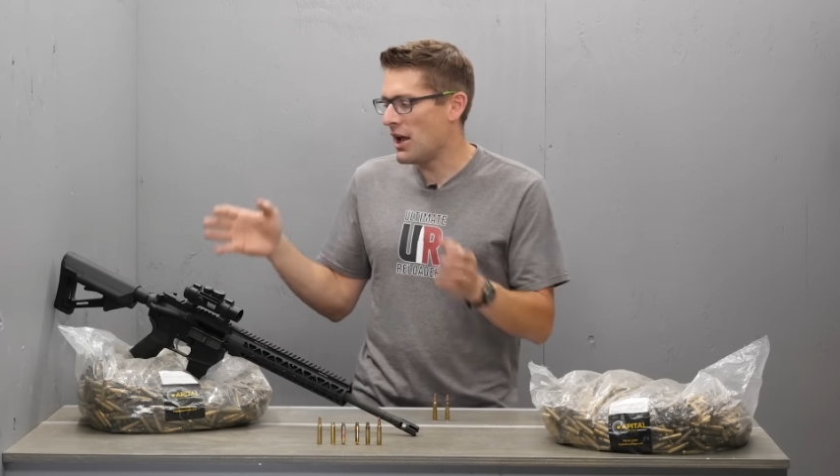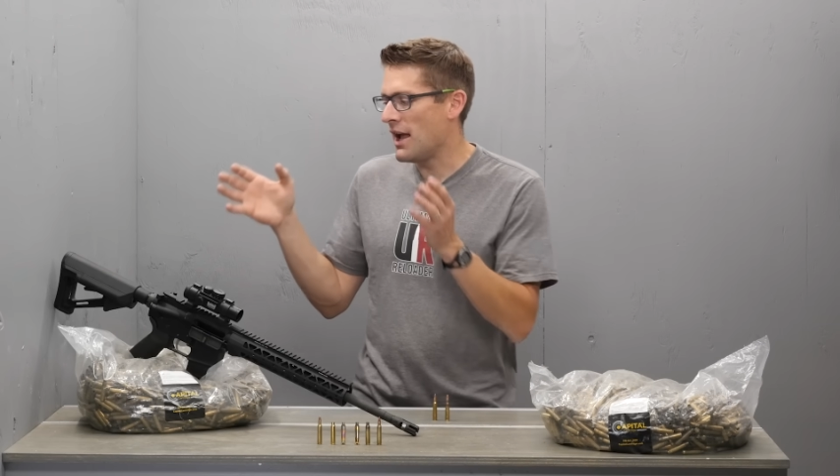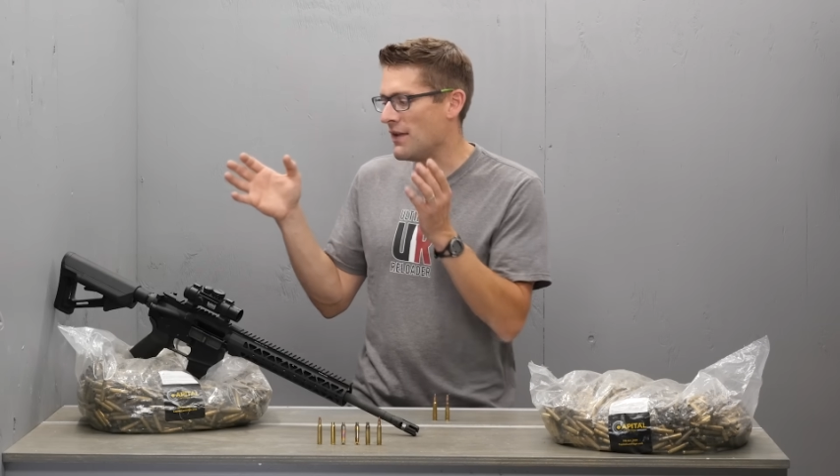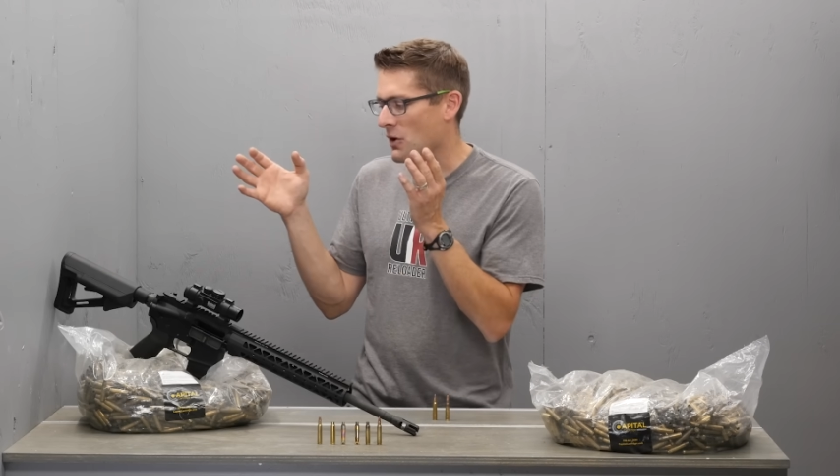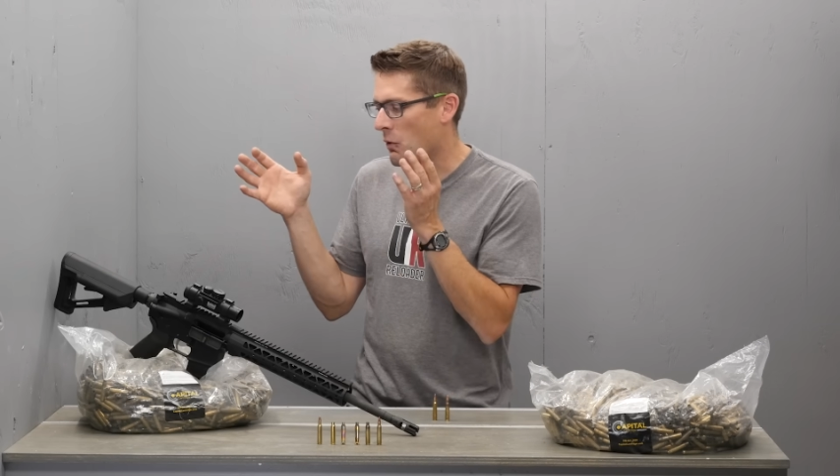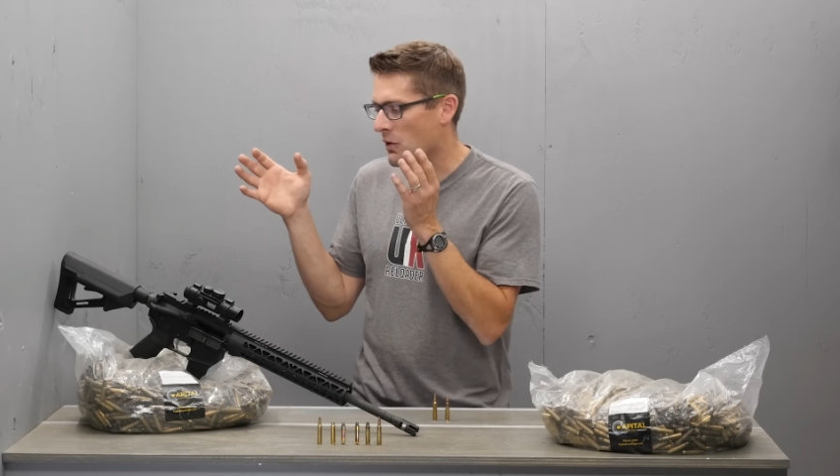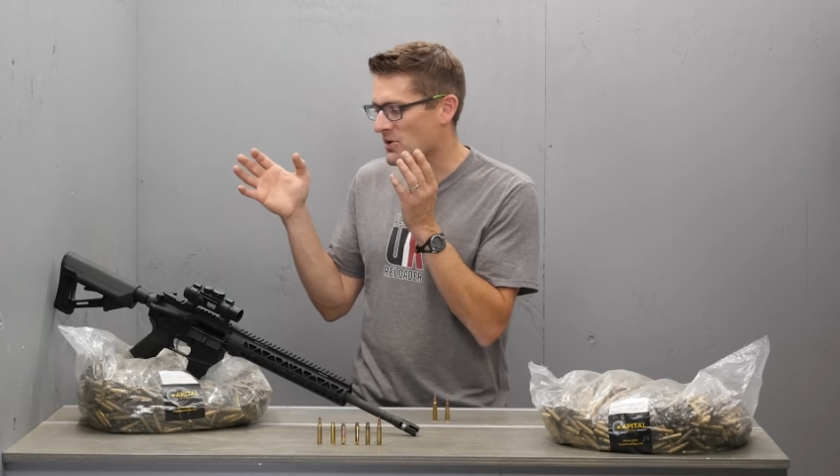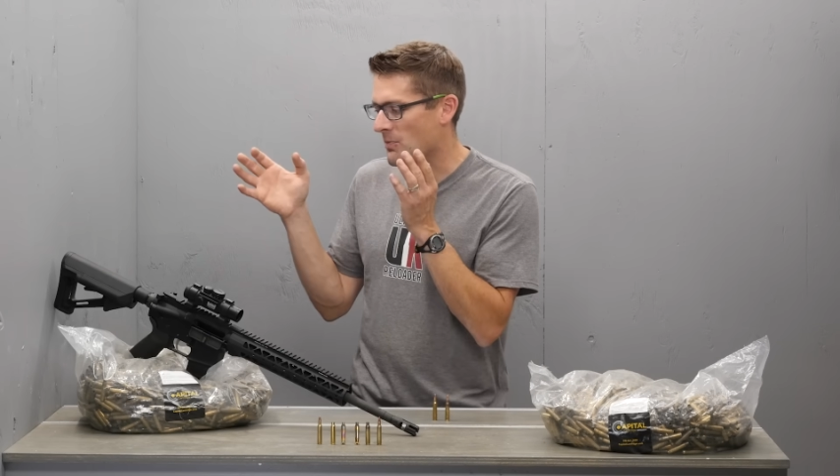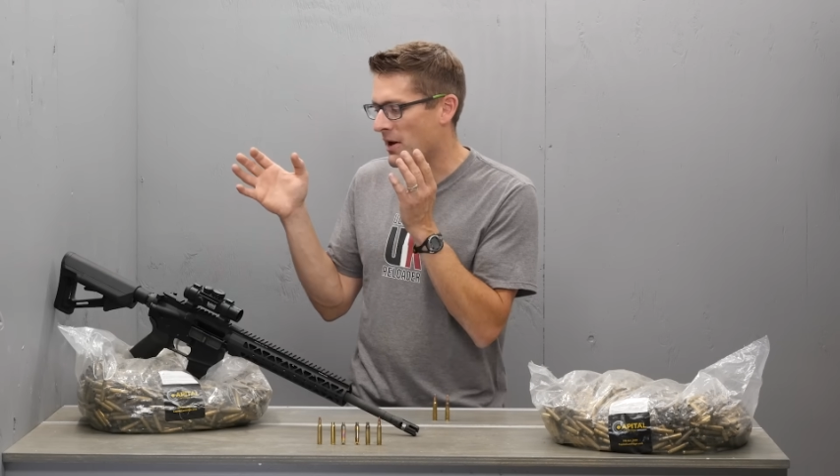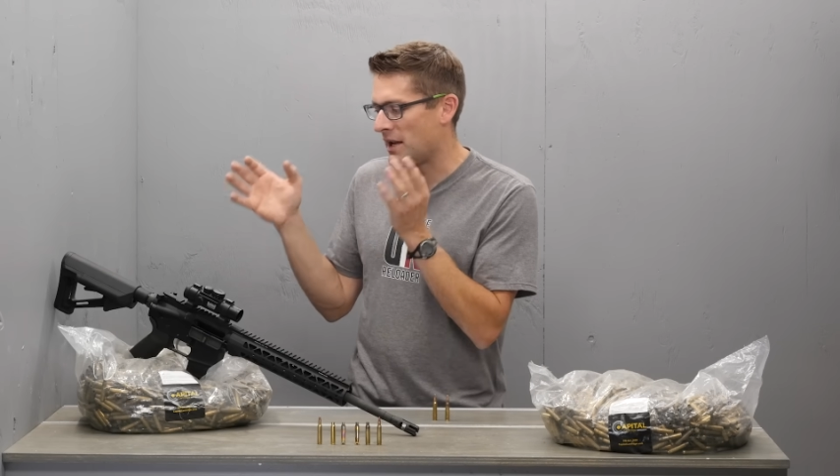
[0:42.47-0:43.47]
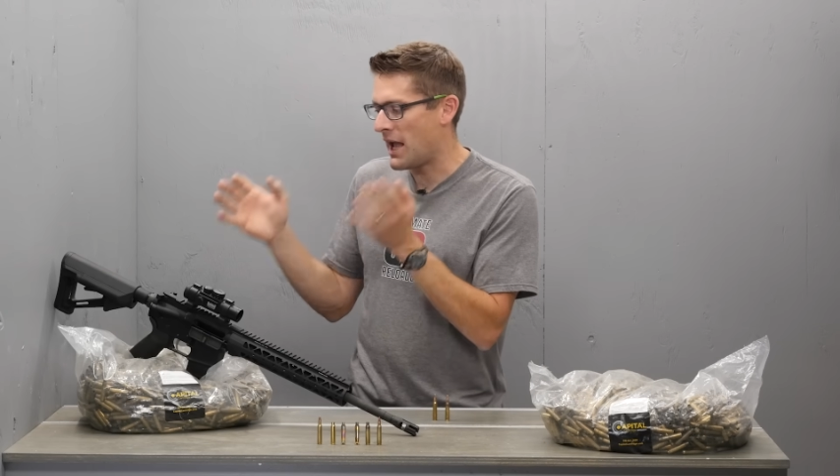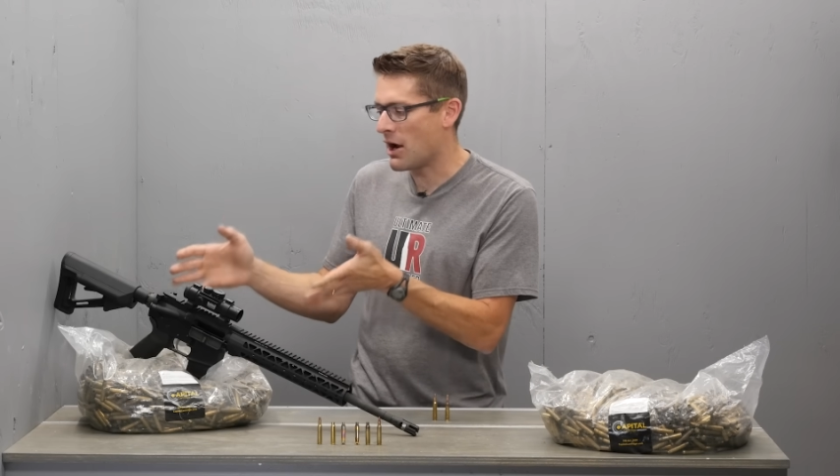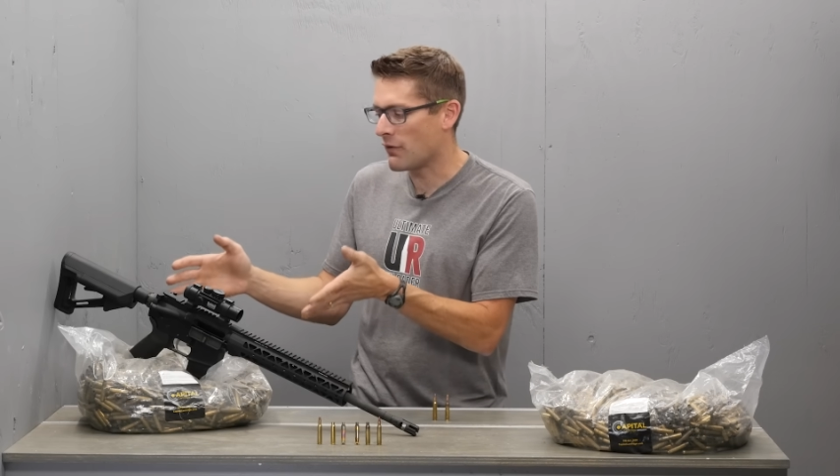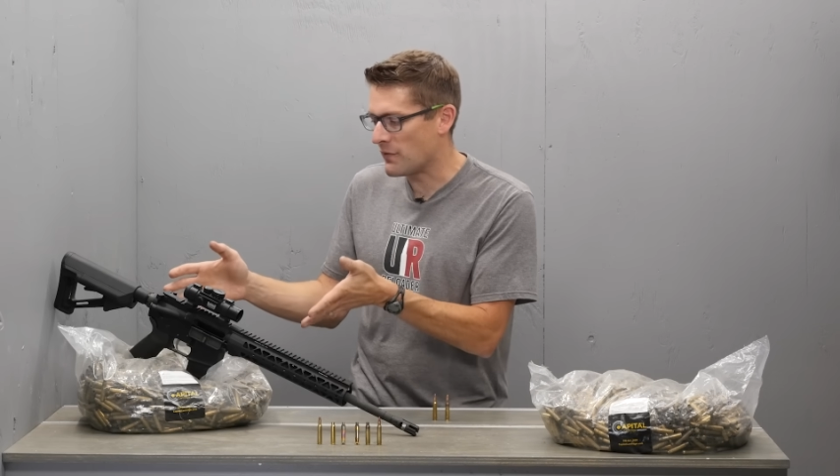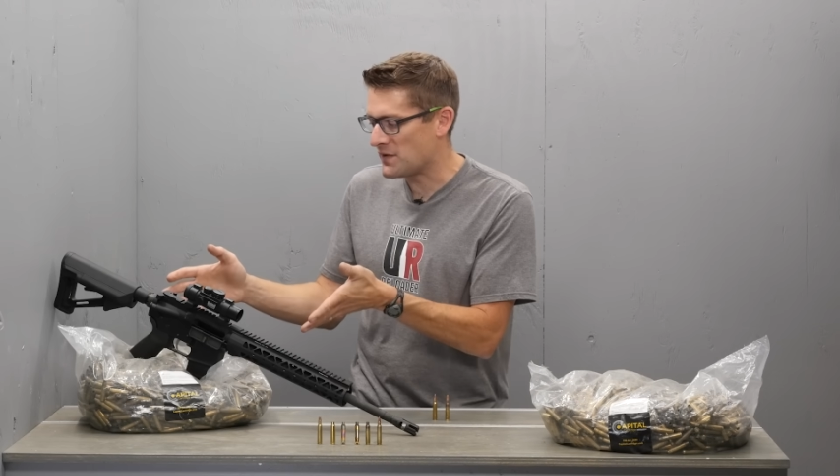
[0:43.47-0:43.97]
and the corresponding
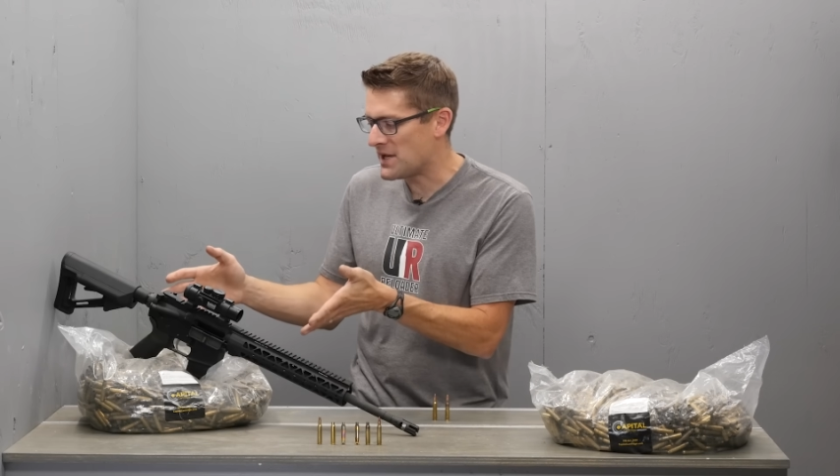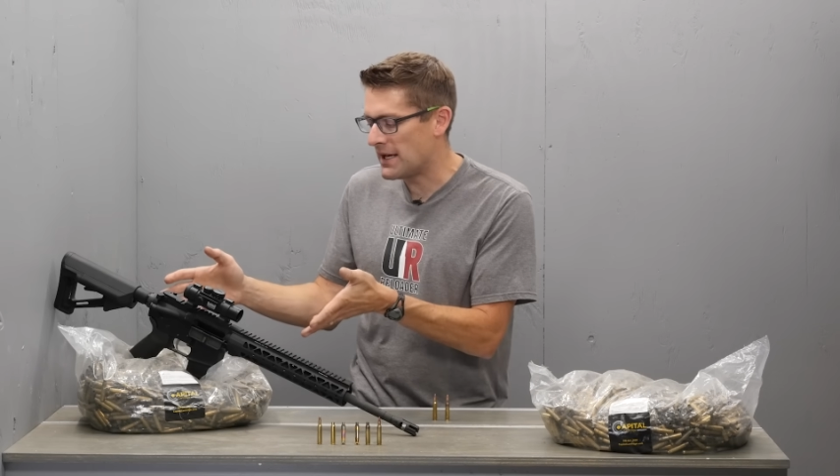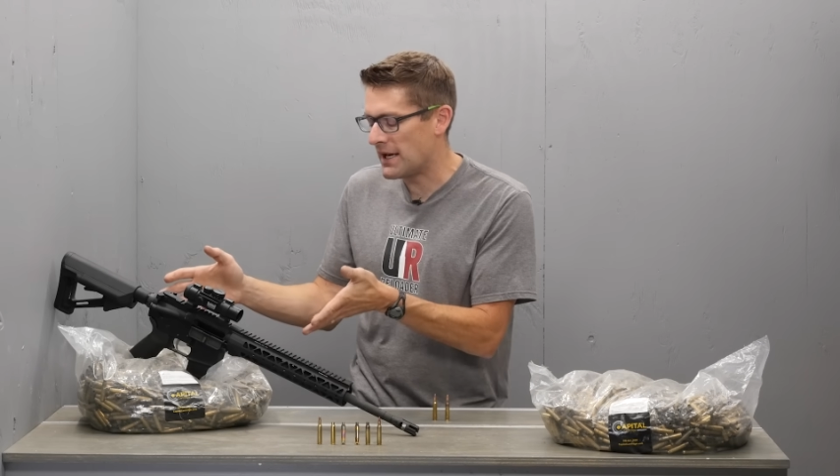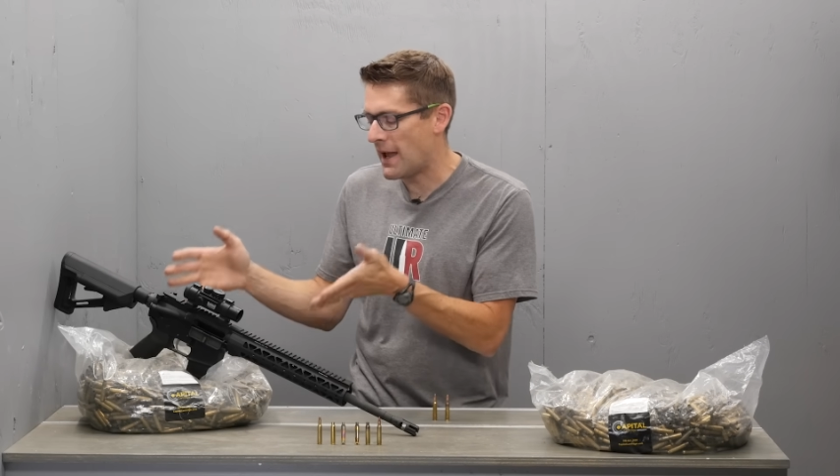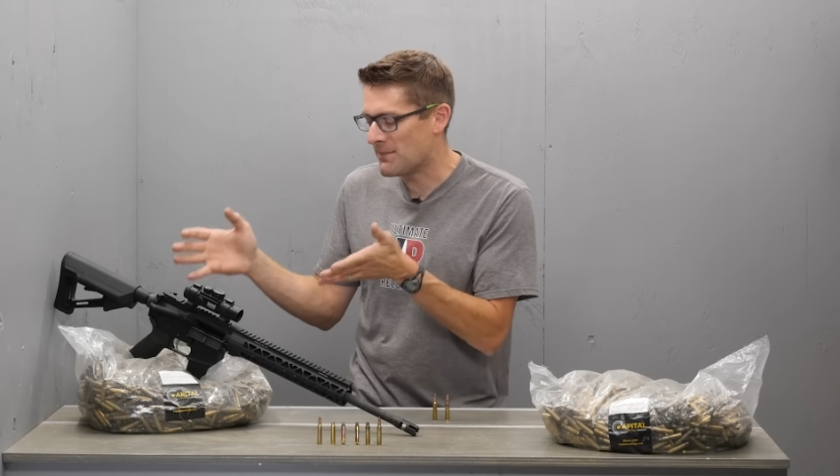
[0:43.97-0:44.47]
AR-15 and